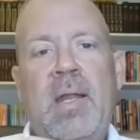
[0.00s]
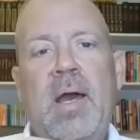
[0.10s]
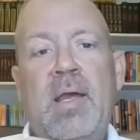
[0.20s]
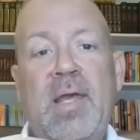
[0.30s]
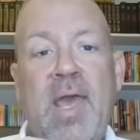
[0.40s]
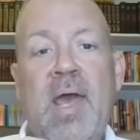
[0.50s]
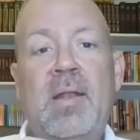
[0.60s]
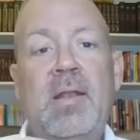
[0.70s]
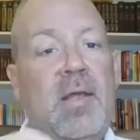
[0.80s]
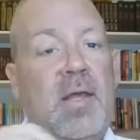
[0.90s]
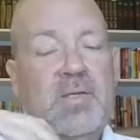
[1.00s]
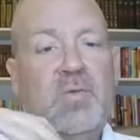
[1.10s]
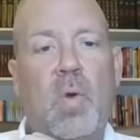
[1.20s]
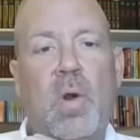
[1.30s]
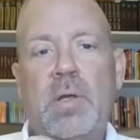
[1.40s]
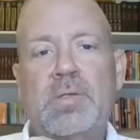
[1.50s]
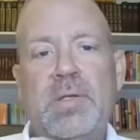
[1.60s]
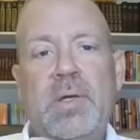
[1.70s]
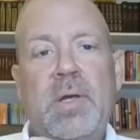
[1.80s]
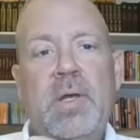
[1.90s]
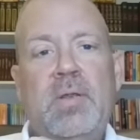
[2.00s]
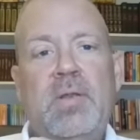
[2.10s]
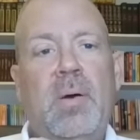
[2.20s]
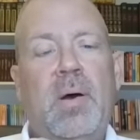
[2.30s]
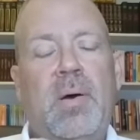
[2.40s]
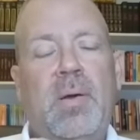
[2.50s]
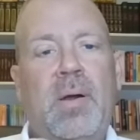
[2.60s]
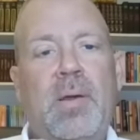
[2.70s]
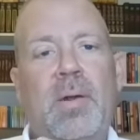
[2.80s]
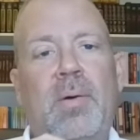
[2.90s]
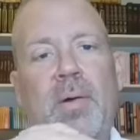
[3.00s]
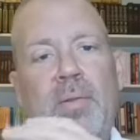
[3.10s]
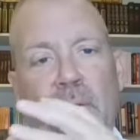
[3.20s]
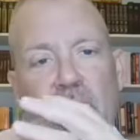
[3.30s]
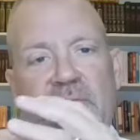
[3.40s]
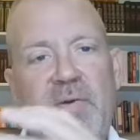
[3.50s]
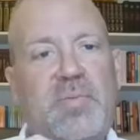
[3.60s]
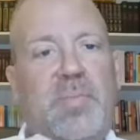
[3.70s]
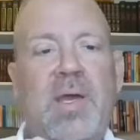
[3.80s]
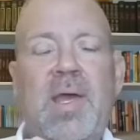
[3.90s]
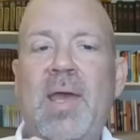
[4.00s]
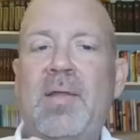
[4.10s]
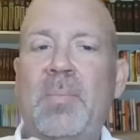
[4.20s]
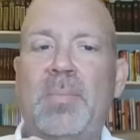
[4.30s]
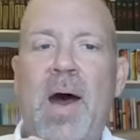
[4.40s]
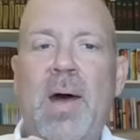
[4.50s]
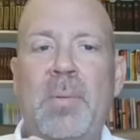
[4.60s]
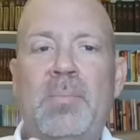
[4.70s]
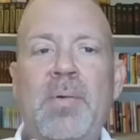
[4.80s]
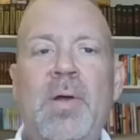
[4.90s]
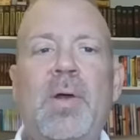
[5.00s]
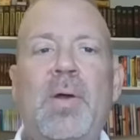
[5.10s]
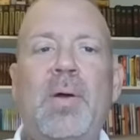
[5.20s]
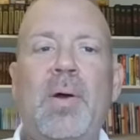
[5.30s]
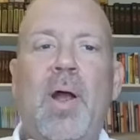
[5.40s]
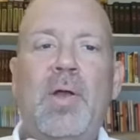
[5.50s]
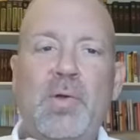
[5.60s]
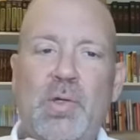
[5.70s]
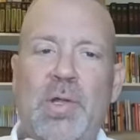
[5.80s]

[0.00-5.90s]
And again, his words, those of us picking at the bottom are